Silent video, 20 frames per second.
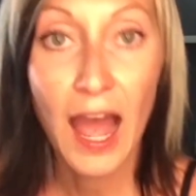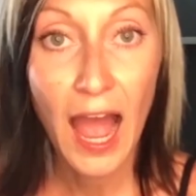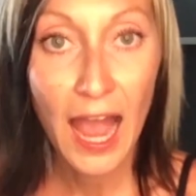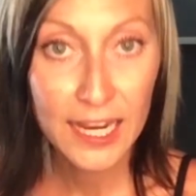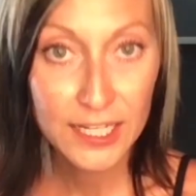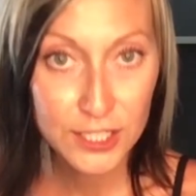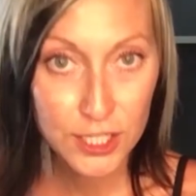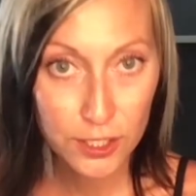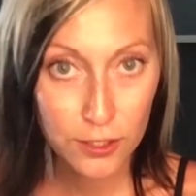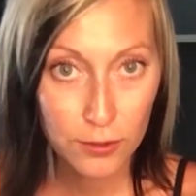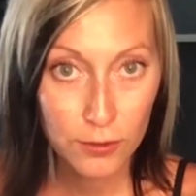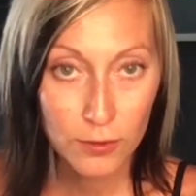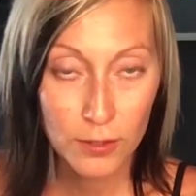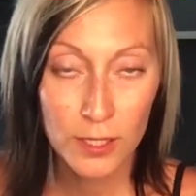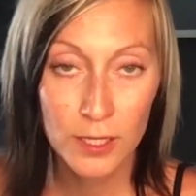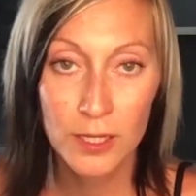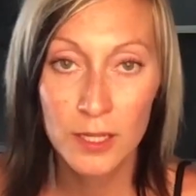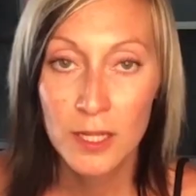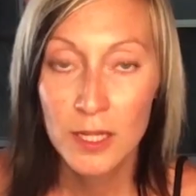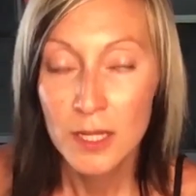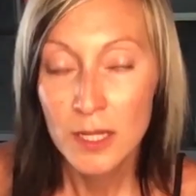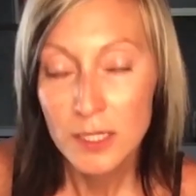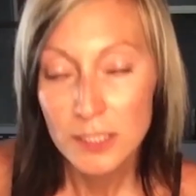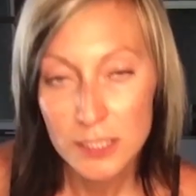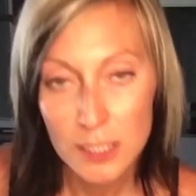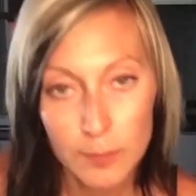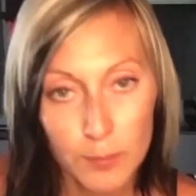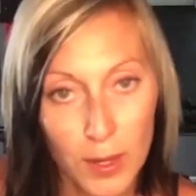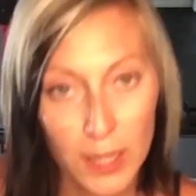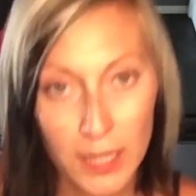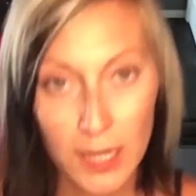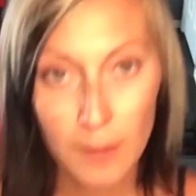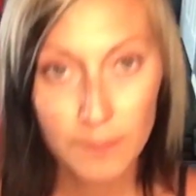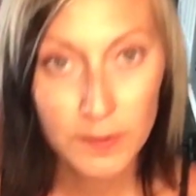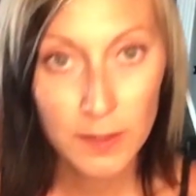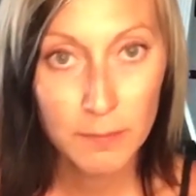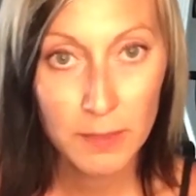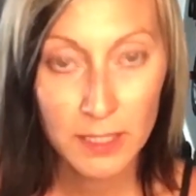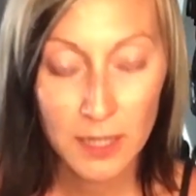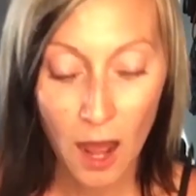I do to break up the
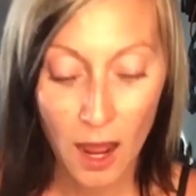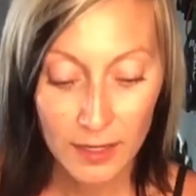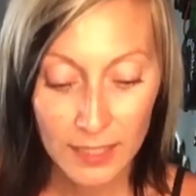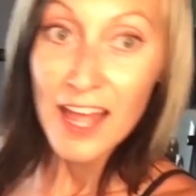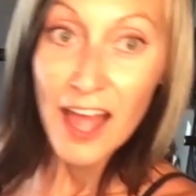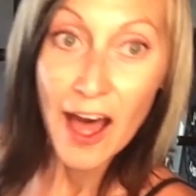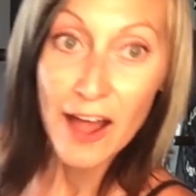monotony.